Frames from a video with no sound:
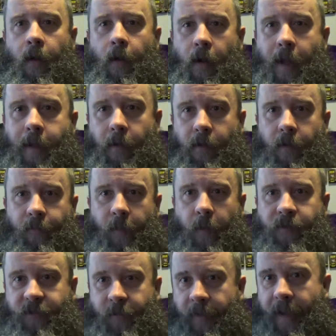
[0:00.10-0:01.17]
Hey, all you
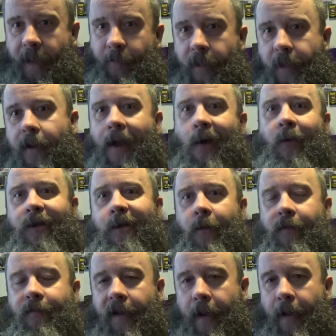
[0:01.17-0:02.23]
viewers to be named later, how we
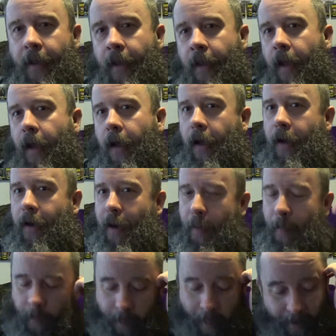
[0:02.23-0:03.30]
doing today? Alright,
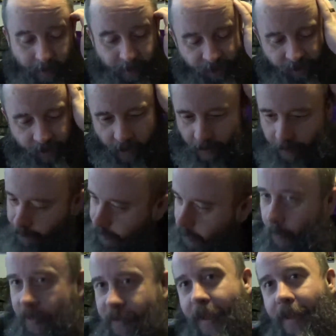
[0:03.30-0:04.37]
as you know,
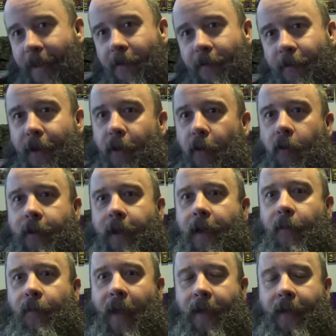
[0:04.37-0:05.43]
going down, you know,
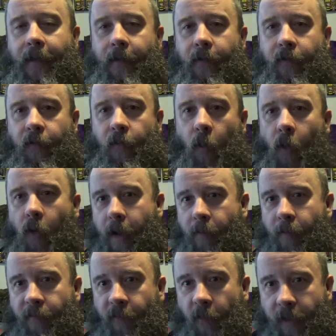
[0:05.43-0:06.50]
getting back into
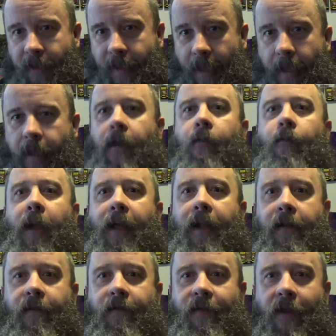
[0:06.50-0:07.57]
Warhammer 40K and
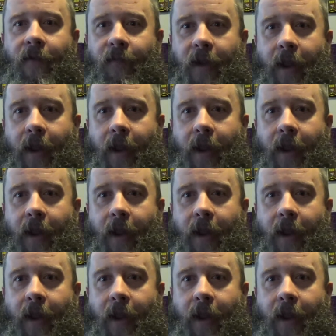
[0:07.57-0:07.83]
painting stuff and